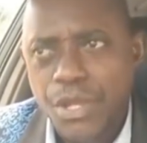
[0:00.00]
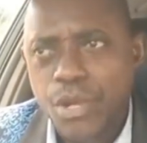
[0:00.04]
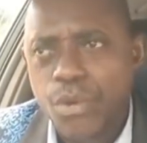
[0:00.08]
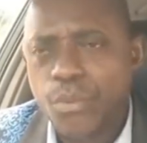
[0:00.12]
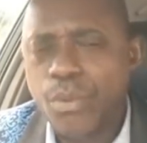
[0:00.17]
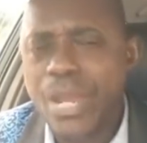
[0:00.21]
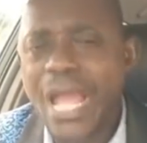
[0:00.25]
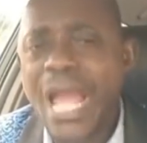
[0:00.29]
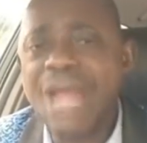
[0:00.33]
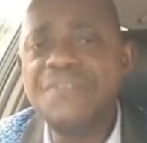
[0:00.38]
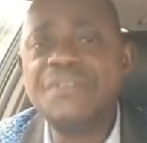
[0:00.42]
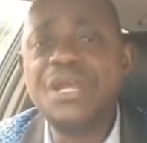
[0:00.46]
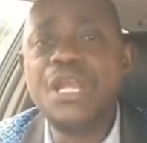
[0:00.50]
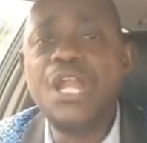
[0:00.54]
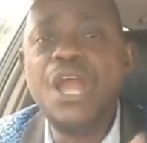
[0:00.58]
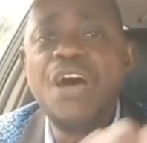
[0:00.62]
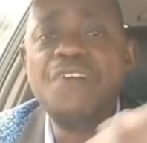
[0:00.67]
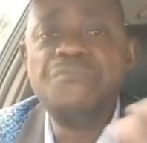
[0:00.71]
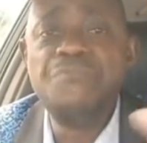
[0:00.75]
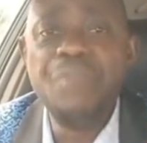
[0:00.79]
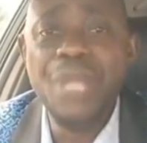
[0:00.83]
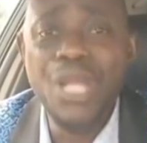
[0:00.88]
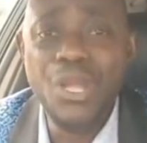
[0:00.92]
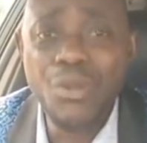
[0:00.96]
We have a
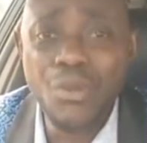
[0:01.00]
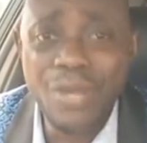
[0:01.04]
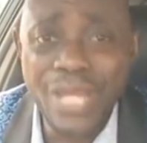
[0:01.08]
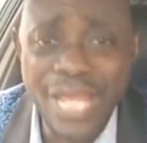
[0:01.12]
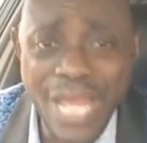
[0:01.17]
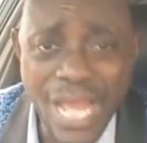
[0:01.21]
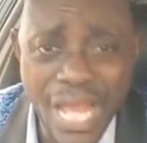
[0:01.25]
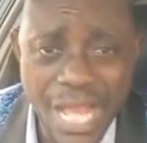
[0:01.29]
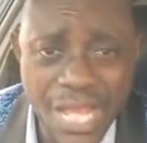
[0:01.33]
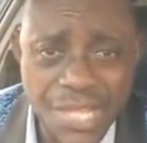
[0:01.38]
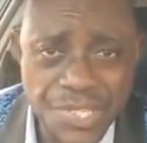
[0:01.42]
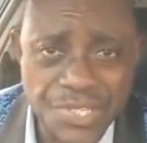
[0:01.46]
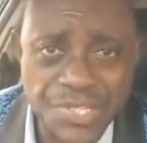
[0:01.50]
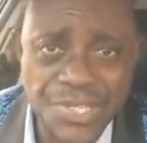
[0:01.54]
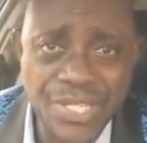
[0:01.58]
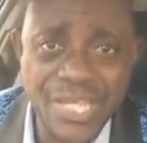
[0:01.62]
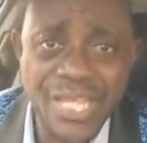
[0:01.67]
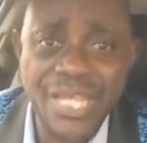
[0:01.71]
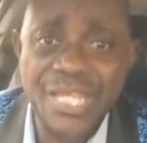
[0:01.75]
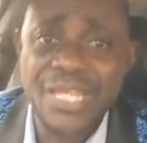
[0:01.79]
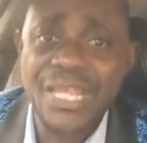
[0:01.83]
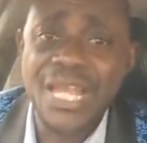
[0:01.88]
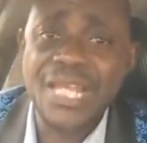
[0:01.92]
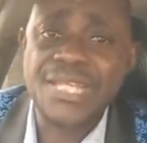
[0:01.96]
lot of millionaires
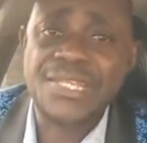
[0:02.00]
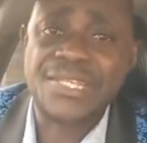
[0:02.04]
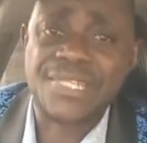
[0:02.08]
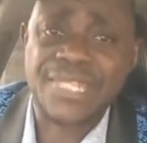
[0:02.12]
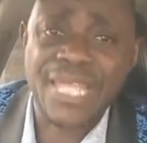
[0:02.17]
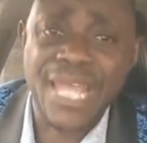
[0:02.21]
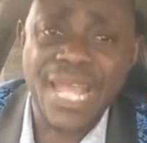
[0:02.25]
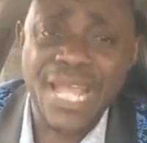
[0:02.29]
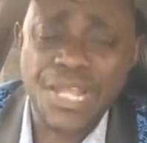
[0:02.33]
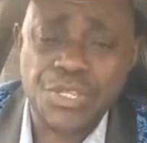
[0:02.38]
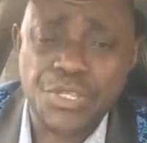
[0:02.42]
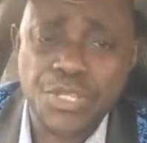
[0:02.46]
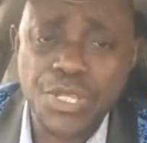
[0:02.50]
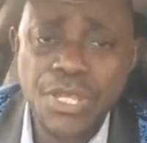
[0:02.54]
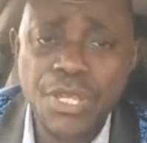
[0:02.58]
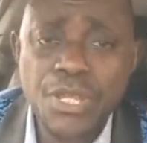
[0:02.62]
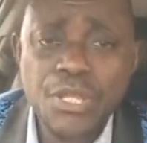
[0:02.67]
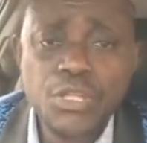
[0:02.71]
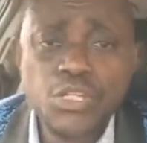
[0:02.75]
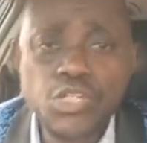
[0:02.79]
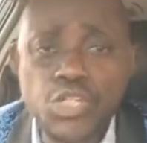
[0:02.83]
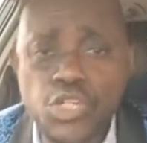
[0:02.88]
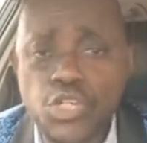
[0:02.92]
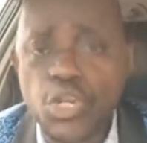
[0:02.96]
in the state.
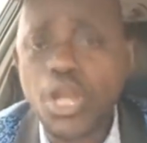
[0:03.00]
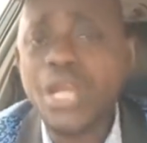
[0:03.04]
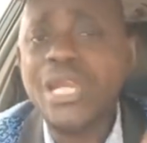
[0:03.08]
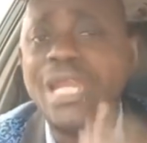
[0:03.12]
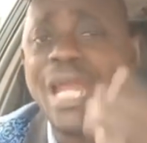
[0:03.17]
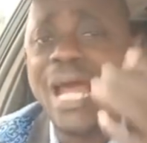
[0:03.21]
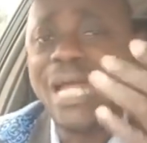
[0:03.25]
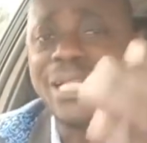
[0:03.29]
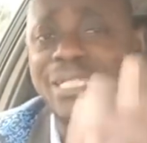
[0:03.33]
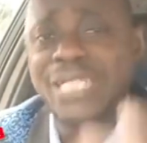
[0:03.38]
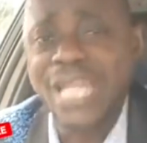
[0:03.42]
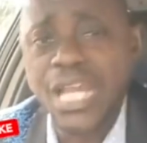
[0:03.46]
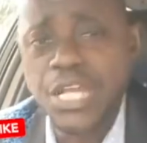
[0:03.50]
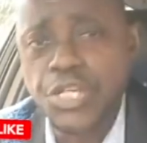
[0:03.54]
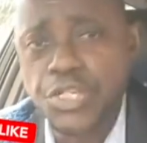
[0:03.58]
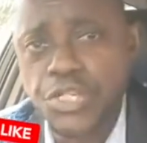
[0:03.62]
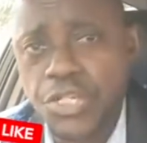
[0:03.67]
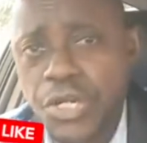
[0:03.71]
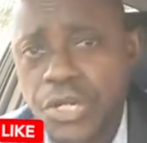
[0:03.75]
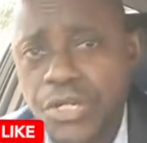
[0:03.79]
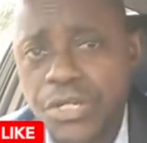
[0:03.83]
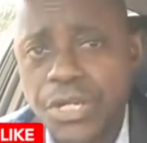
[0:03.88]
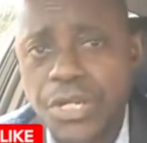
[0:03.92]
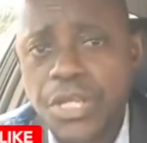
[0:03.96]
Draw their
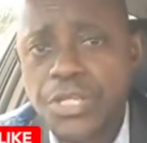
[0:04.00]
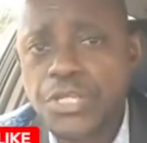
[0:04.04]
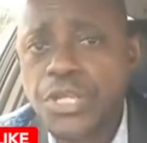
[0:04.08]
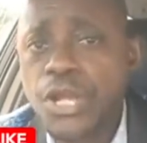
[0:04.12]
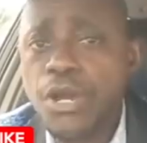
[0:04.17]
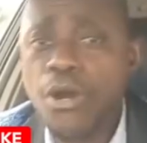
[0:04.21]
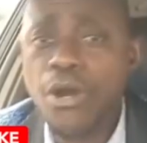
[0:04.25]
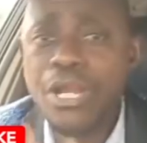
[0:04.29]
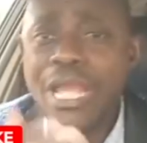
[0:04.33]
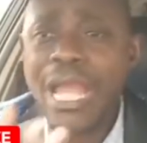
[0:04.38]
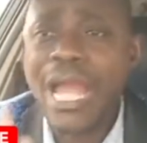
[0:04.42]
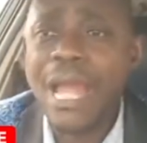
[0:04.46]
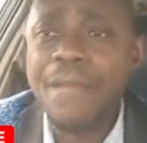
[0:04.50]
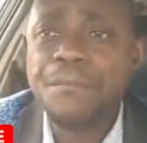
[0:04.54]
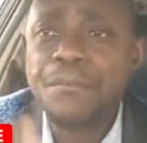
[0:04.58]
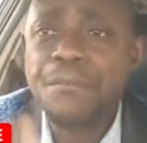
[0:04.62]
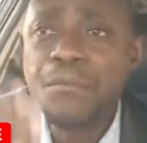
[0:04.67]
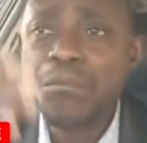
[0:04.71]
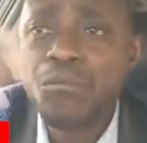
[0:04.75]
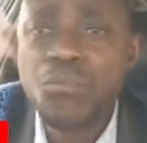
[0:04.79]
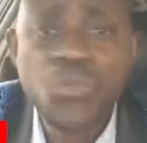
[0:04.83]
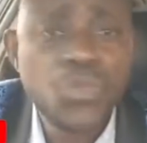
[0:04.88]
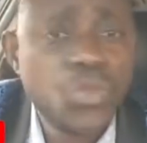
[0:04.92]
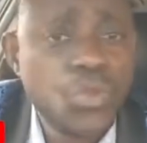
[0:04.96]
attention. Say, oh yeah,
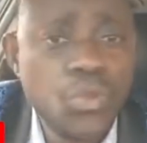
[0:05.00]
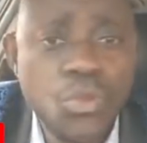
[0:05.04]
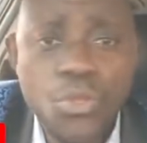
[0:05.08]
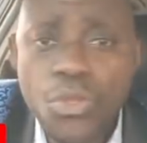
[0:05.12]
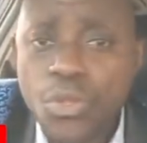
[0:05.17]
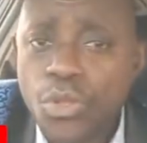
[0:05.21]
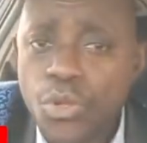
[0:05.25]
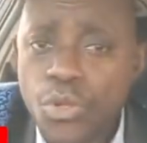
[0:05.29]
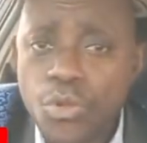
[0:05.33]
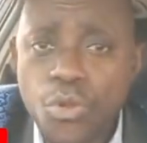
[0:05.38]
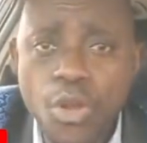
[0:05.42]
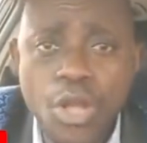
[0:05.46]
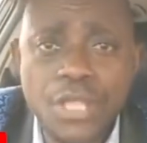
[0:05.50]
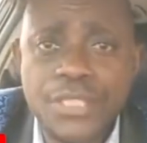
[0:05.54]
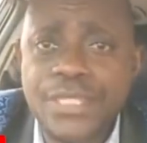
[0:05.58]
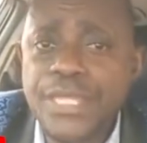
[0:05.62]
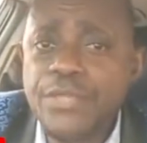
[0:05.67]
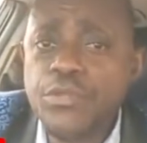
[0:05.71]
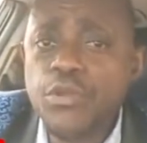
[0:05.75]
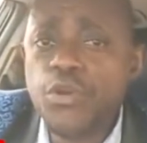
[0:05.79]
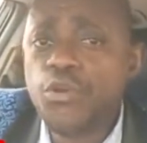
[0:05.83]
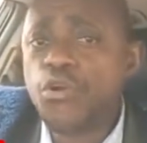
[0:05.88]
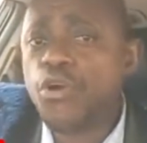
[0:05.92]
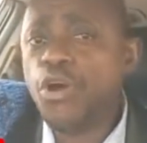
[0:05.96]
go
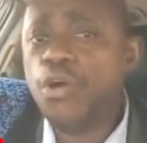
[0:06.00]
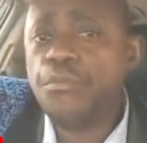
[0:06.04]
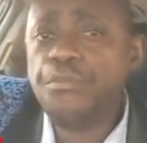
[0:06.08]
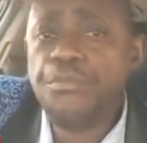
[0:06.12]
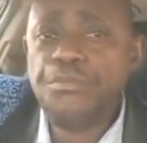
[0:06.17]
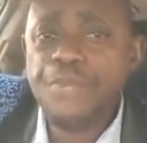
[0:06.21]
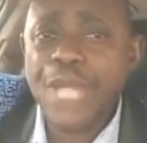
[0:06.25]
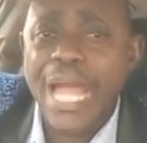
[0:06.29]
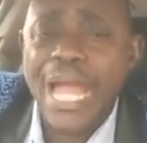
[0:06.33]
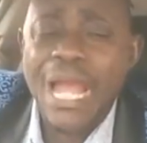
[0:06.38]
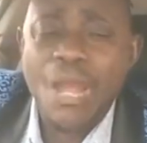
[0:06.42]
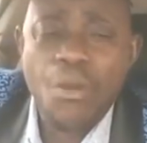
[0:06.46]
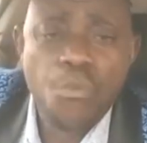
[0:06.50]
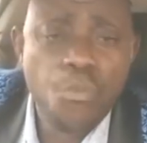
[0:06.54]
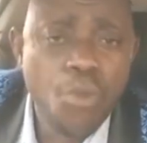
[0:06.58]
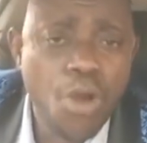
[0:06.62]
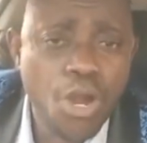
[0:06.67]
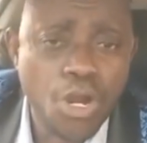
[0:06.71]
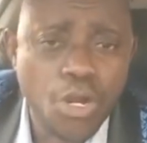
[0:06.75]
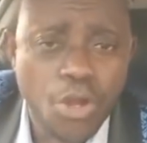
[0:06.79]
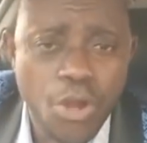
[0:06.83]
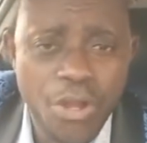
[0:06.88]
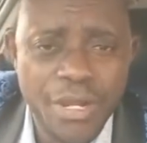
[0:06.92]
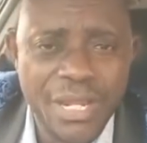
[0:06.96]

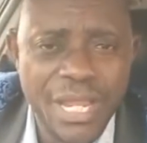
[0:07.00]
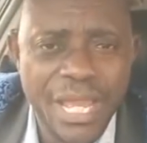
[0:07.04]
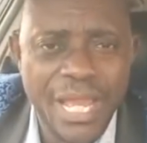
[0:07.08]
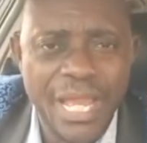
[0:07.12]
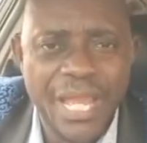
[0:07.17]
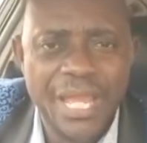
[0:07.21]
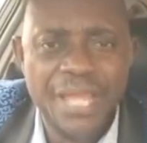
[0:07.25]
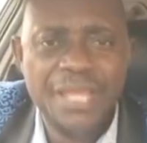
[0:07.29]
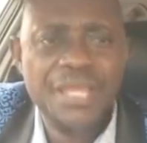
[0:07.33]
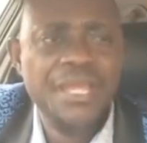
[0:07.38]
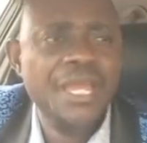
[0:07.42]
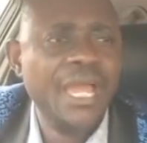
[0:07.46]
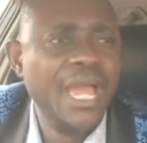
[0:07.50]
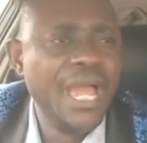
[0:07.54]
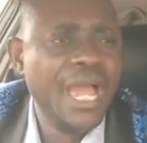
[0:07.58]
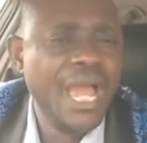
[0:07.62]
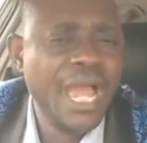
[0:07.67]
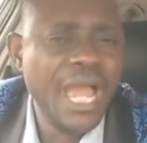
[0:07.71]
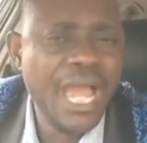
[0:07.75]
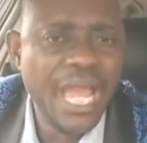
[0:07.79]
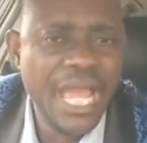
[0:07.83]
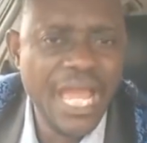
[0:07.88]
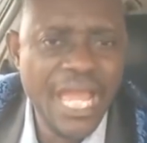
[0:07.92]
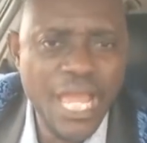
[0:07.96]
work on a
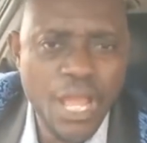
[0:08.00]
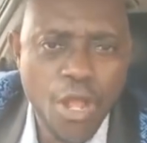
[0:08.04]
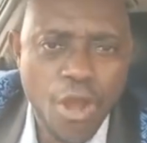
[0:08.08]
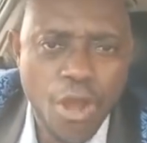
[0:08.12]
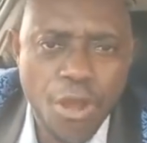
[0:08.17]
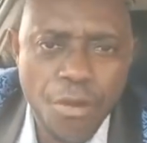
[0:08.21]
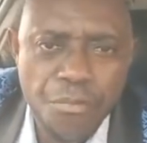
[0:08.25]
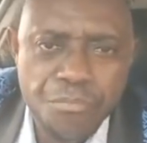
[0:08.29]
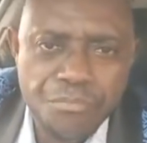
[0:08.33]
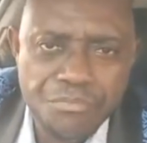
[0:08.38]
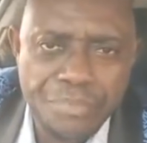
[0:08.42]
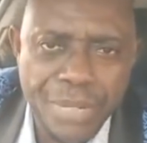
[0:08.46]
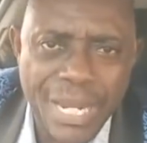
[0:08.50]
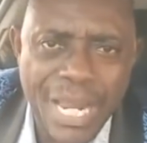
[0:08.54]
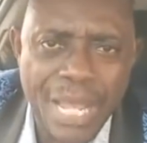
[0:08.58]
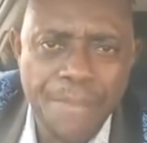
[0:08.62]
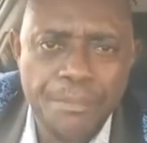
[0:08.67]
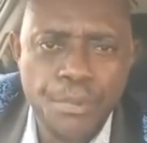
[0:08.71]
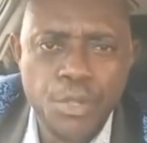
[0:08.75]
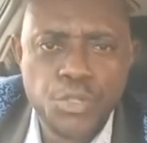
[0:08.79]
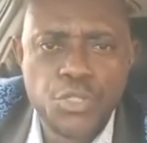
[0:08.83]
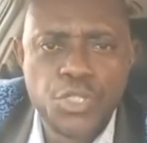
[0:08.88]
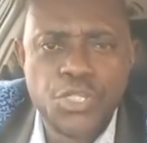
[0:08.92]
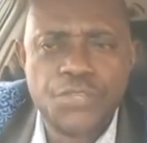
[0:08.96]

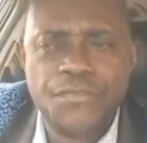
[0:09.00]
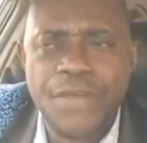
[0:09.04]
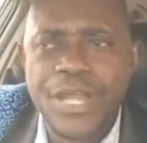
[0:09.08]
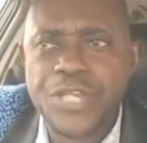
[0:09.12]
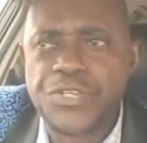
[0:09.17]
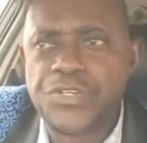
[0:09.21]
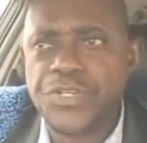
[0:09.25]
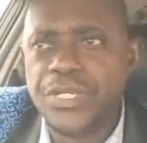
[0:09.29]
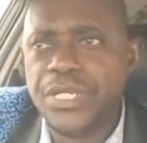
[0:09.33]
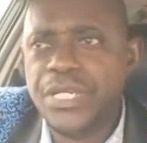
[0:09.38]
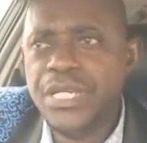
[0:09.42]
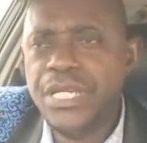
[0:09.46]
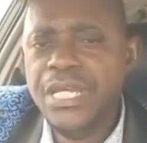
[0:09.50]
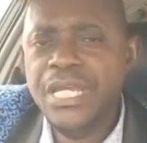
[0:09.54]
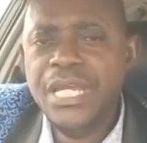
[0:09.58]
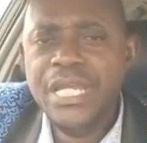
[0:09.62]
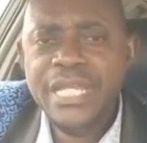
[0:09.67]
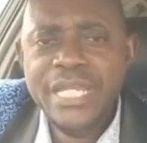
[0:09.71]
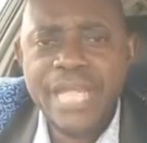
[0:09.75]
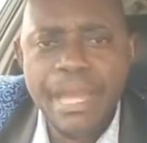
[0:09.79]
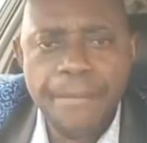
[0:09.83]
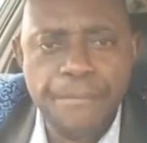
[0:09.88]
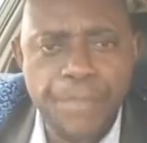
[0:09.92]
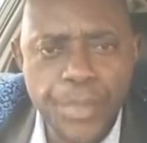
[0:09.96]
pineapple juice factory.
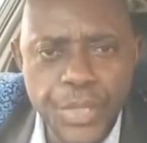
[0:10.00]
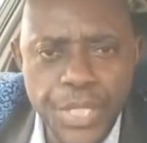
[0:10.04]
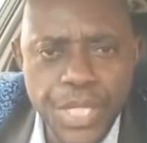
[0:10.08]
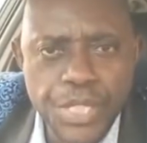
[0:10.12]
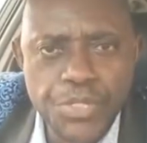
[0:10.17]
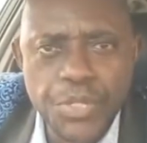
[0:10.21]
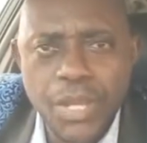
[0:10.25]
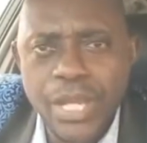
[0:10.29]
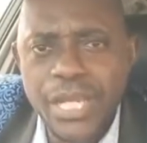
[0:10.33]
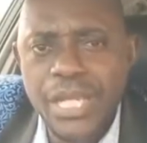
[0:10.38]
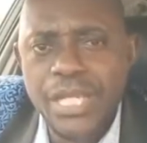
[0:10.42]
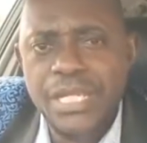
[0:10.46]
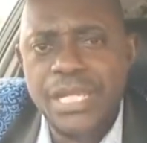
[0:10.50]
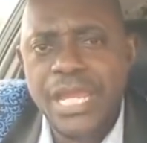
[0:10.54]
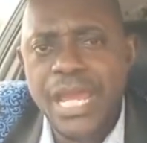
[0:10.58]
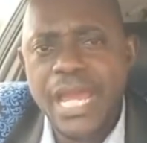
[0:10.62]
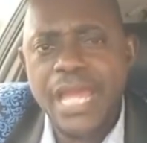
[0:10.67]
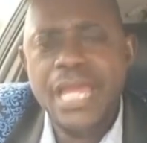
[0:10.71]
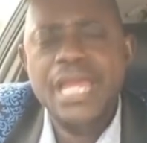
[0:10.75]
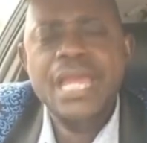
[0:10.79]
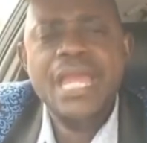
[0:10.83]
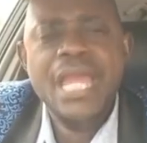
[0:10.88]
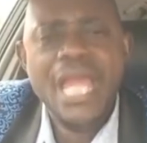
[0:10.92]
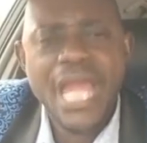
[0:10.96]
The building is already there.
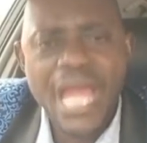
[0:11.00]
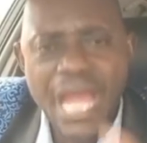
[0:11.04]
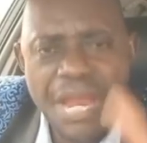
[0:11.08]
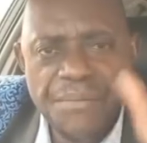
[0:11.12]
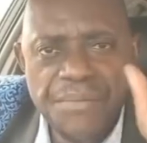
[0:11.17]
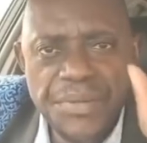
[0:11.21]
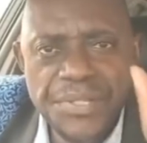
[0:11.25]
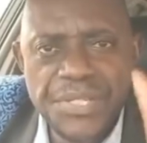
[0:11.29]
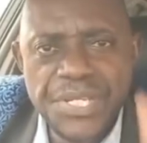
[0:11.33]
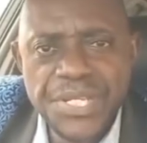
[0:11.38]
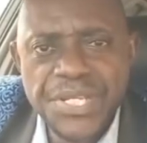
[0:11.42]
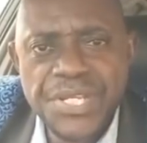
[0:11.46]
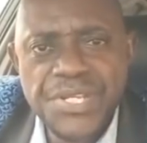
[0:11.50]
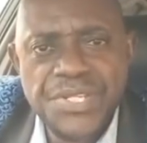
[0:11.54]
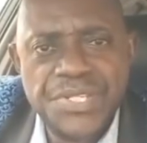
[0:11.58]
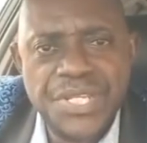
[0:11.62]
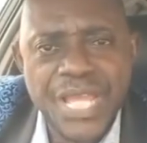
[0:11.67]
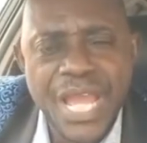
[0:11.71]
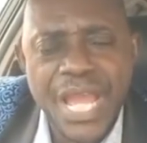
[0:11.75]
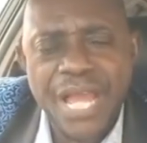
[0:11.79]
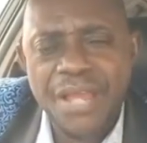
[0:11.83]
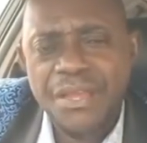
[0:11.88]
Everything is there.